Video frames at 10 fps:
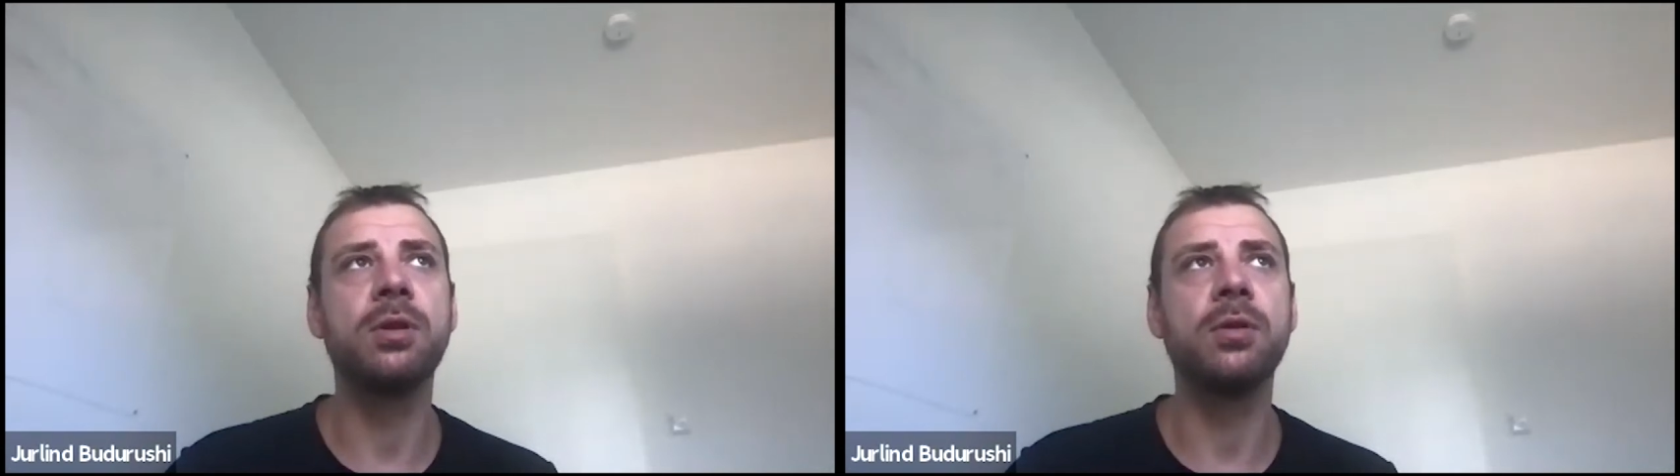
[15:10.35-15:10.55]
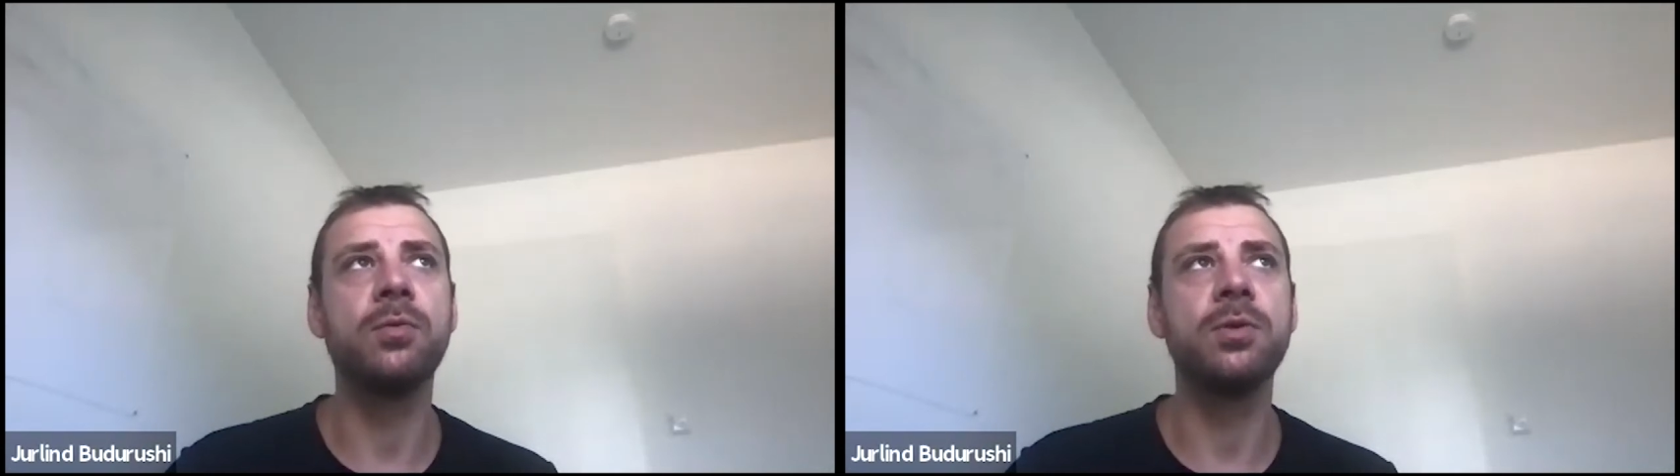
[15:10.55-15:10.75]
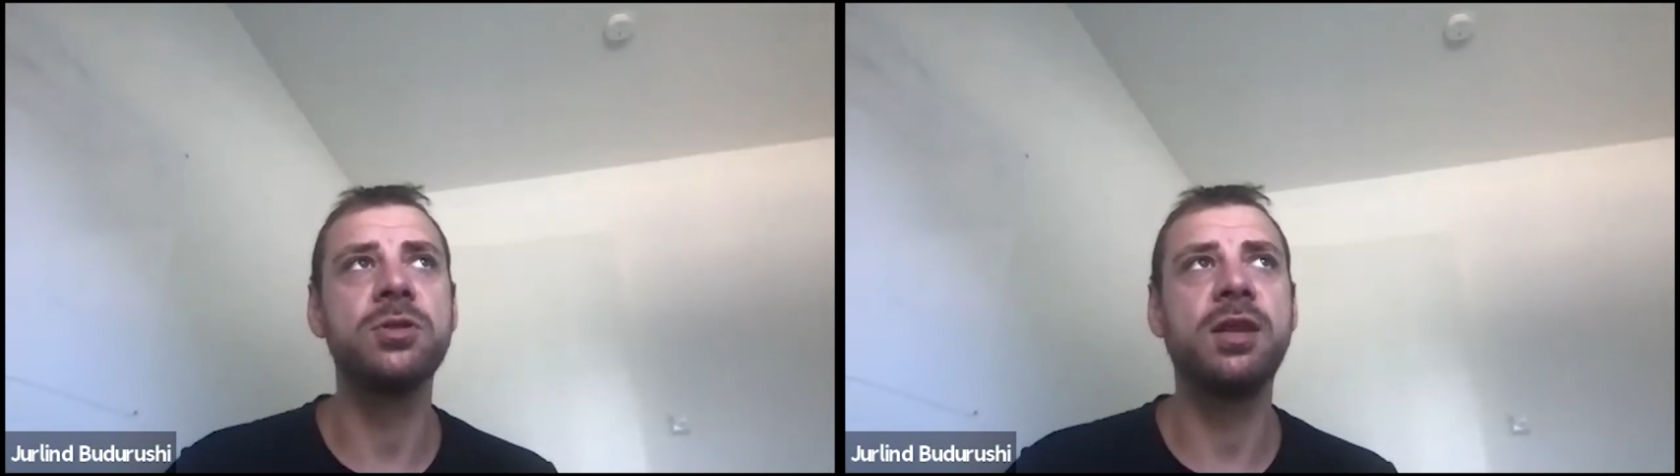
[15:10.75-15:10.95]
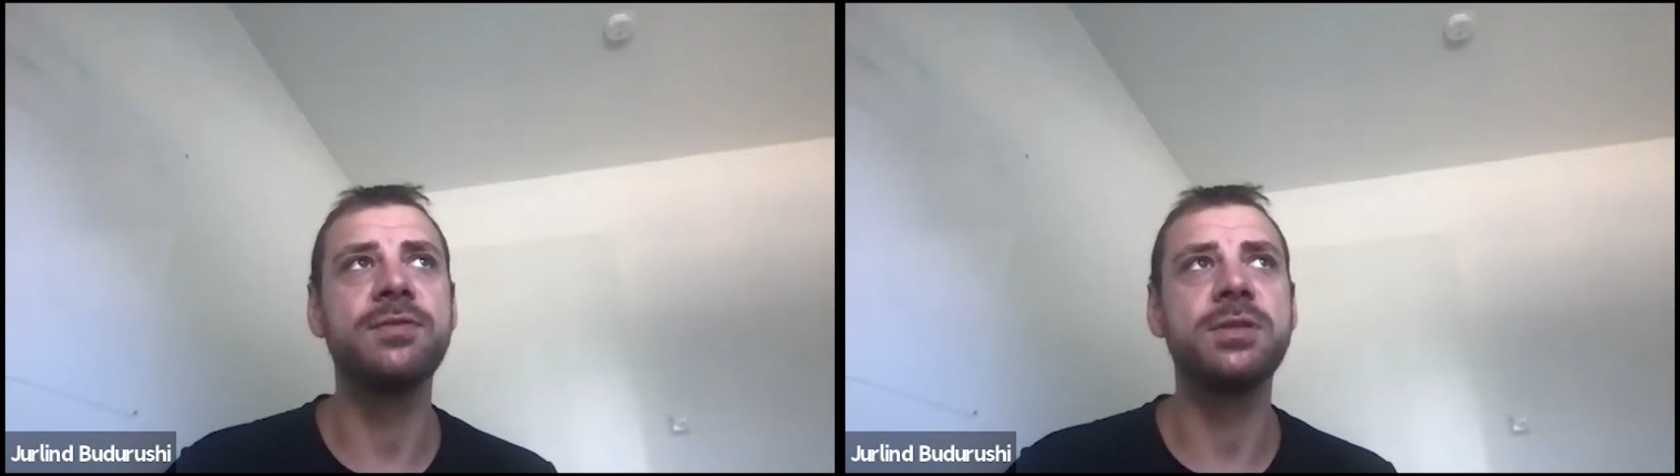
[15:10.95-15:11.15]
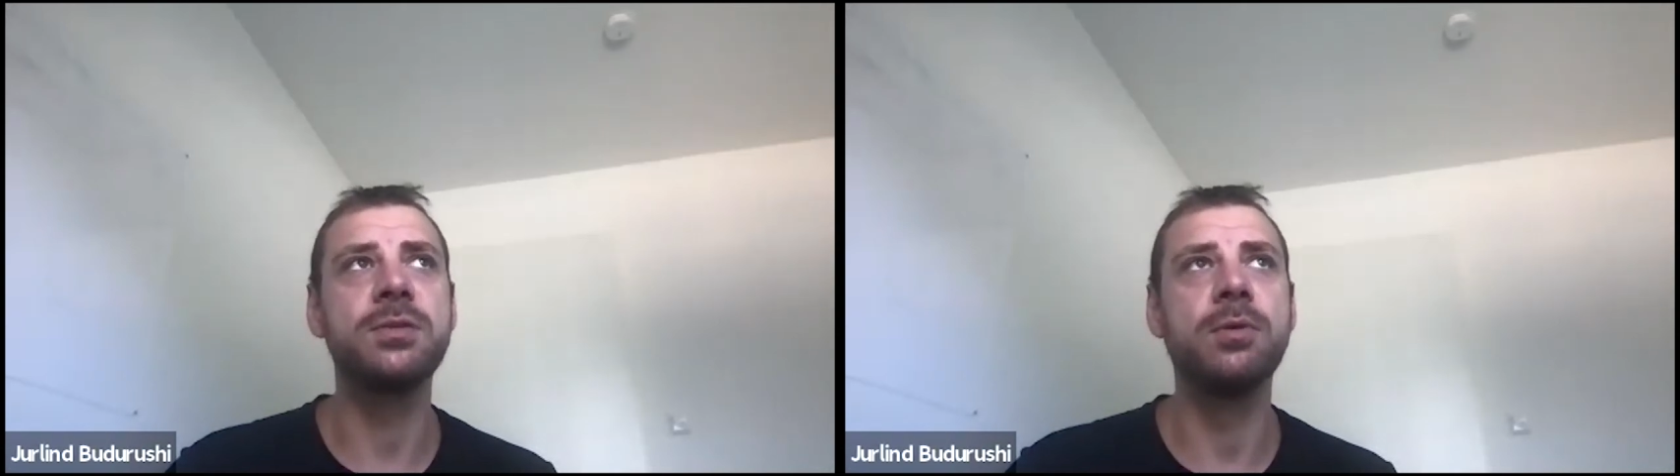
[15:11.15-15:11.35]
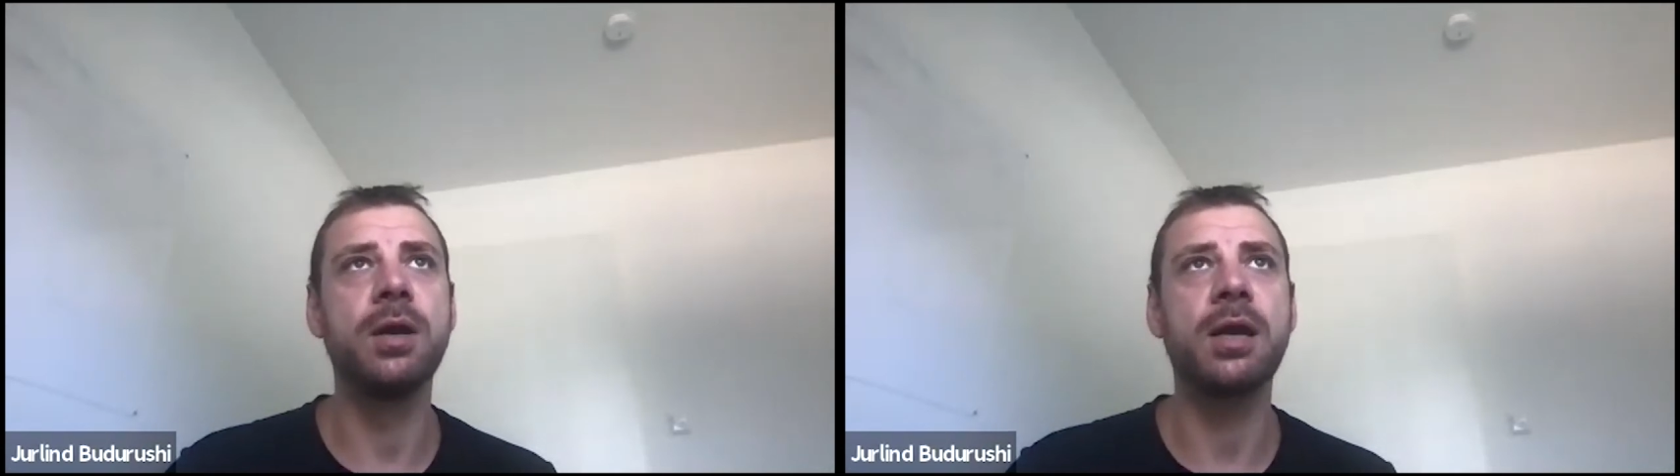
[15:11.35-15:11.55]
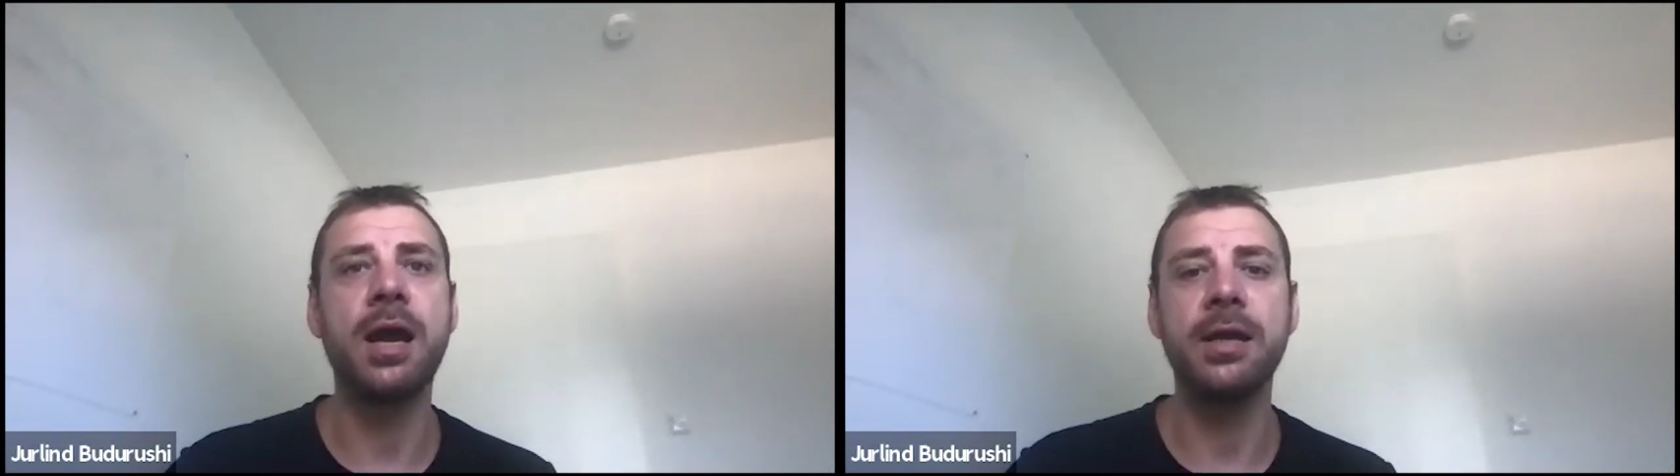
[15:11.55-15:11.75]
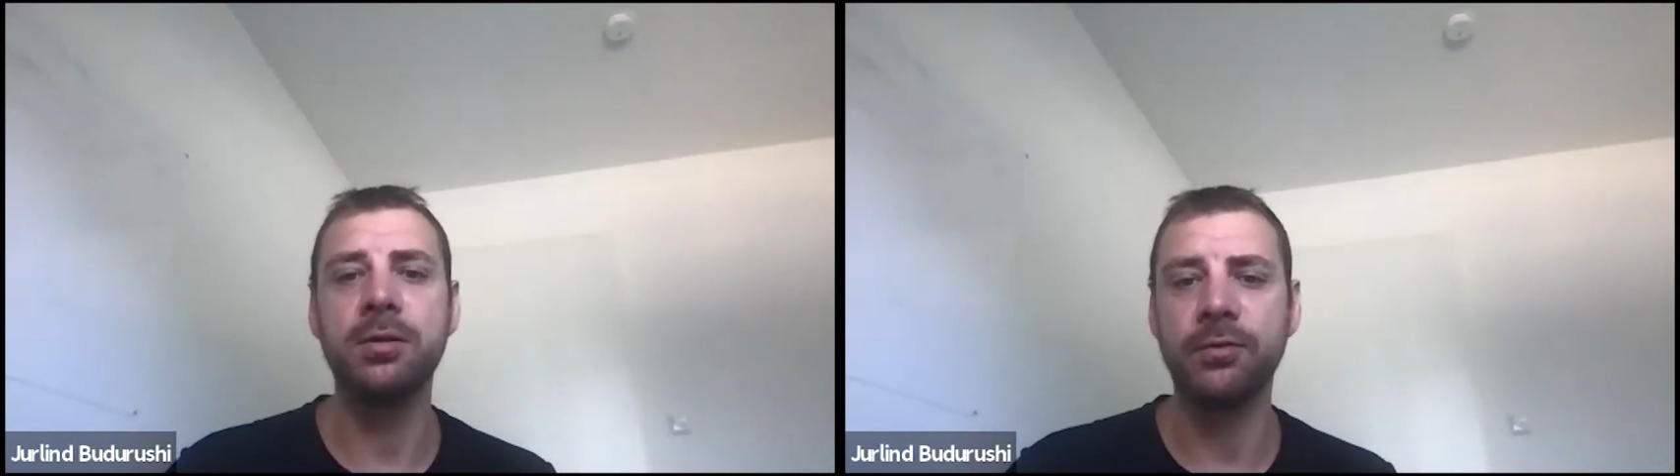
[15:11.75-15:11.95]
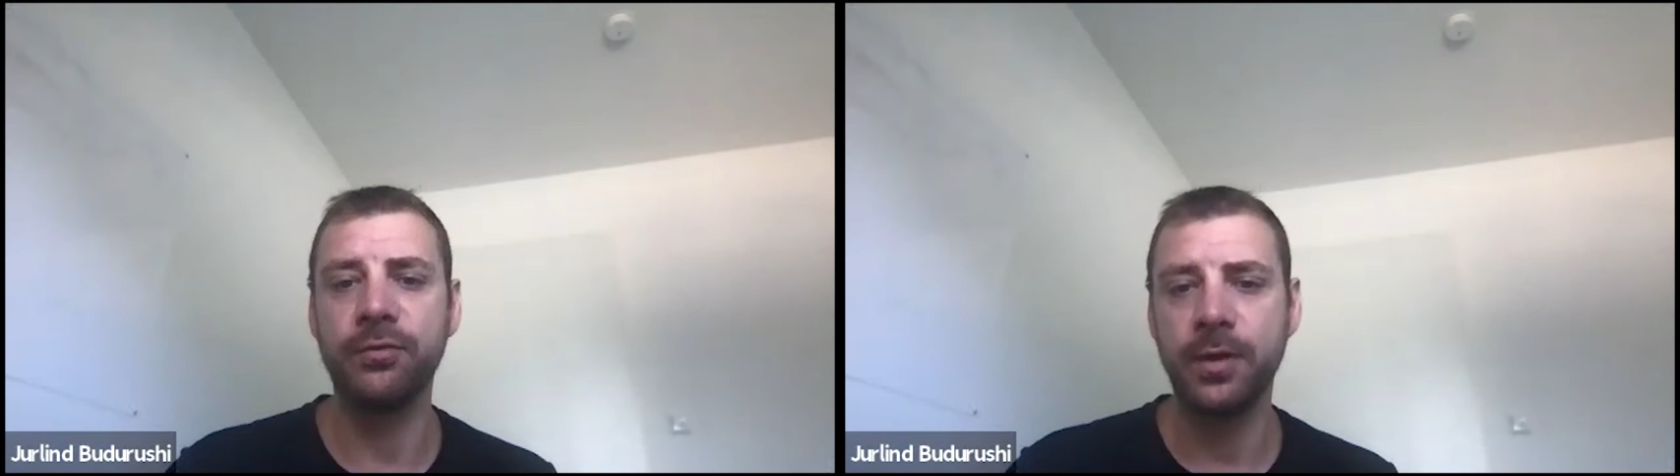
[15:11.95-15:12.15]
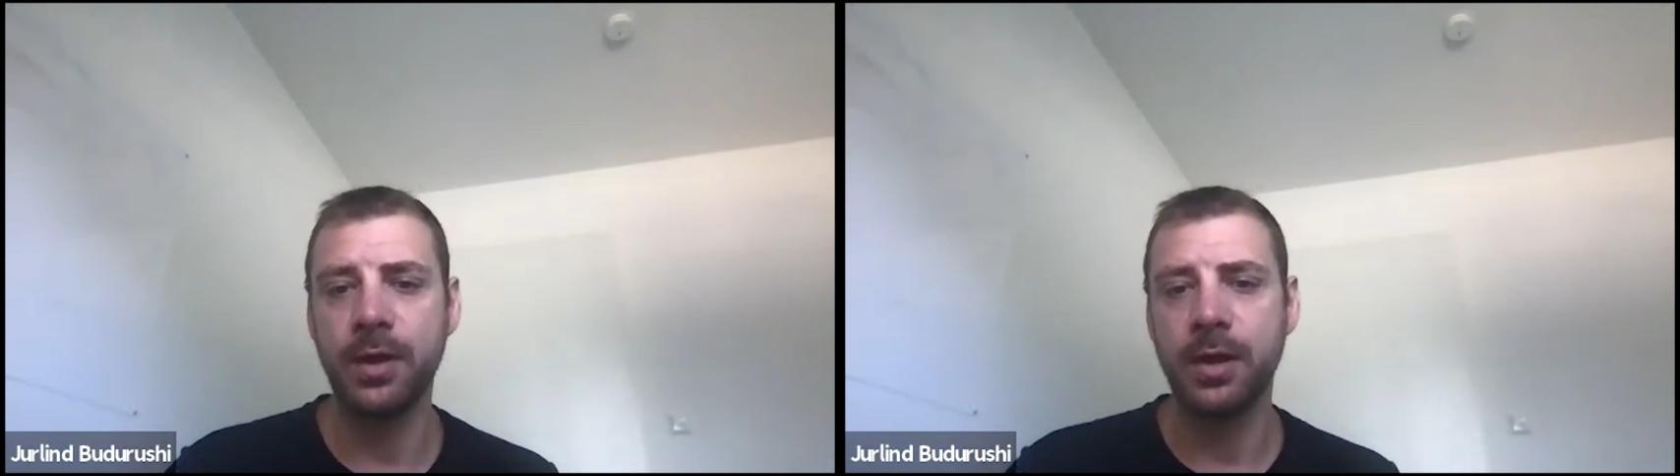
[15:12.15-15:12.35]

which gives you a kind of,